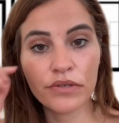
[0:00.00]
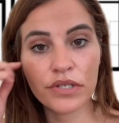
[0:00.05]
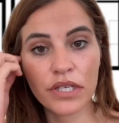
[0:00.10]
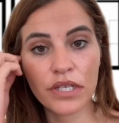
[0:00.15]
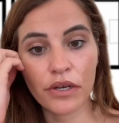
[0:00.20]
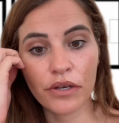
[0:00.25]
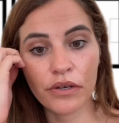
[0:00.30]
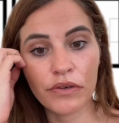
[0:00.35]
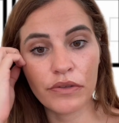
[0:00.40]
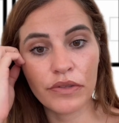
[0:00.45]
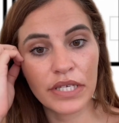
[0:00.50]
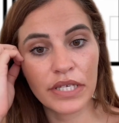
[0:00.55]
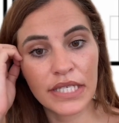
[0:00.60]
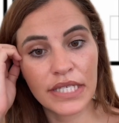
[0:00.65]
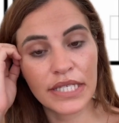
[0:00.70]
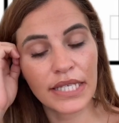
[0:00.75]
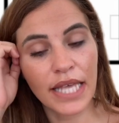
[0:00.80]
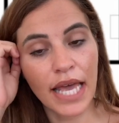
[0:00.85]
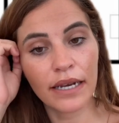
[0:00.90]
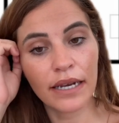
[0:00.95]
So the
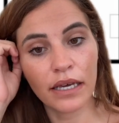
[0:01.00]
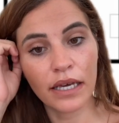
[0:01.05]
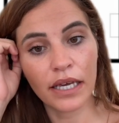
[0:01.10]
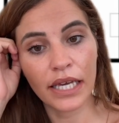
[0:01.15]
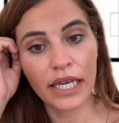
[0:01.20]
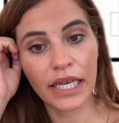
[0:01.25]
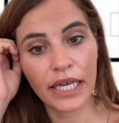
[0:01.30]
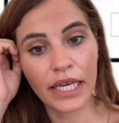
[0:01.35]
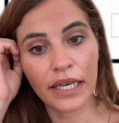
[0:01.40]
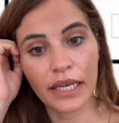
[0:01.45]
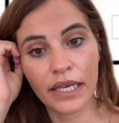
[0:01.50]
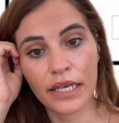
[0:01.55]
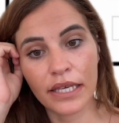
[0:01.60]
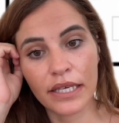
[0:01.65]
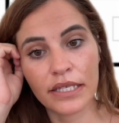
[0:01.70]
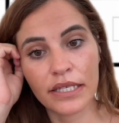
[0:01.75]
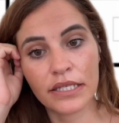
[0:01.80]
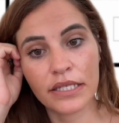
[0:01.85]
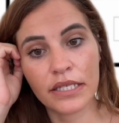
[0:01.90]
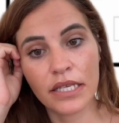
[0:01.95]
cellar
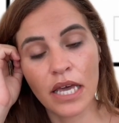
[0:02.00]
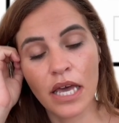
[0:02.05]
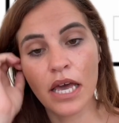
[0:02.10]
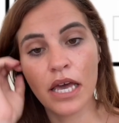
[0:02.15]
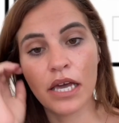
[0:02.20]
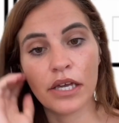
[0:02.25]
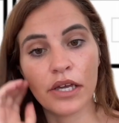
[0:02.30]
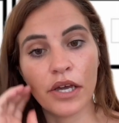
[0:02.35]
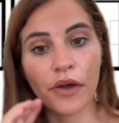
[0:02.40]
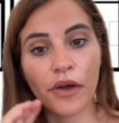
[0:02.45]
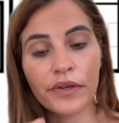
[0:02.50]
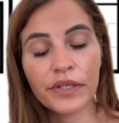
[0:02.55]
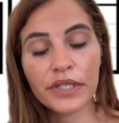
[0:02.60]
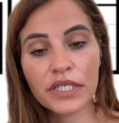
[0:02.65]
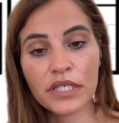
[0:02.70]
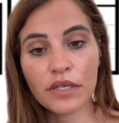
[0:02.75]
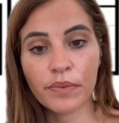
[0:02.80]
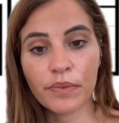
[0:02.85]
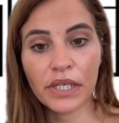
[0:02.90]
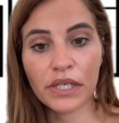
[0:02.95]
is going
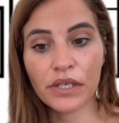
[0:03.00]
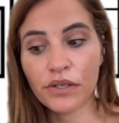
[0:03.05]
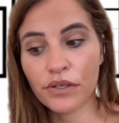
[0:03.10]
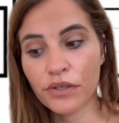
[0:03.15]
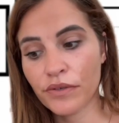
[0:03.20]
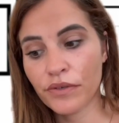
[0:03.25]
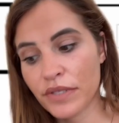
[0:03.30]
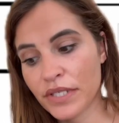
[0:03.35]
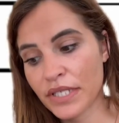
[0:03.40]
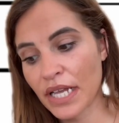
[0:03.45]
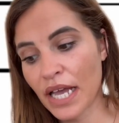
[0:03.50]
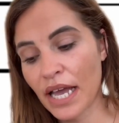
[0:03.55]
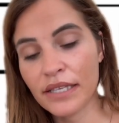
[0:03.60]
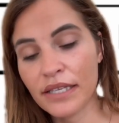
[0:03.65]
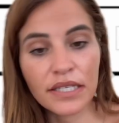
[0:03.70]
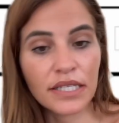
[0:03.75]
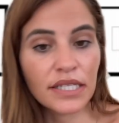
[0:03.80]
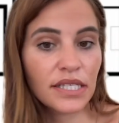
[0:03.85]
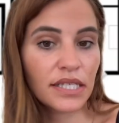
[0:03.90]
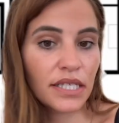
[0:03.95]
to be used
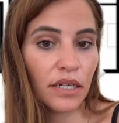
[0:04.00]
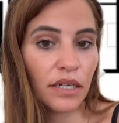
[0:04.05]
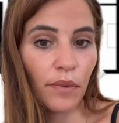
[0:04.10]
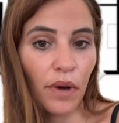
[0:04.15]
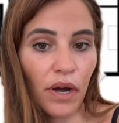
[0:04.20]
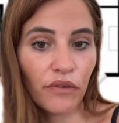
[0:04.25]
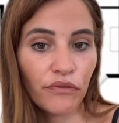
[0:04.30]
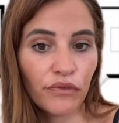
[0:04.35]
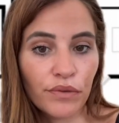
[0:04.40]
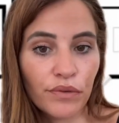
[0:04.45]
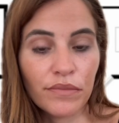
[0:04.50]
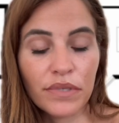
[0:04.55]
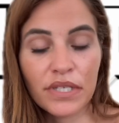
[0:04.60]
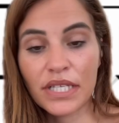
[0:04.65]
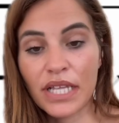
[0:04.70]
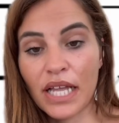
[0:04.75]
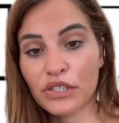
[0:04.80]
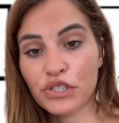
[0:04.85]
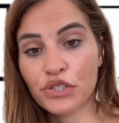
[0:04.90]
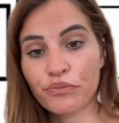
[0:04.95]
as a cinema room
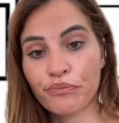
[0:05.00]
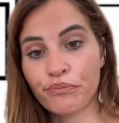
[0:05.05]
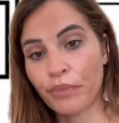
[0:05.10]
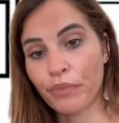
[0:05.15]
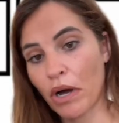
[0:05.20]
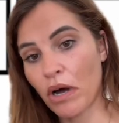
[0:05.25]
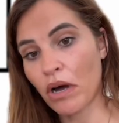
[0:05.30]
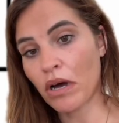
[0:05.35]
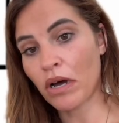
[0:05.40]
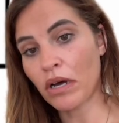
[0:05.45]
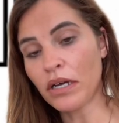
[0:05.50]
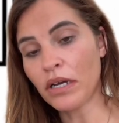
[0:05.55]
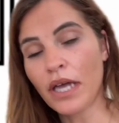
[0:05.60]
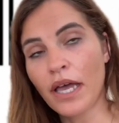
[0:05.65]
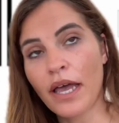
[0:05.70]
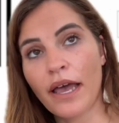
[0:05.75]
/ bar.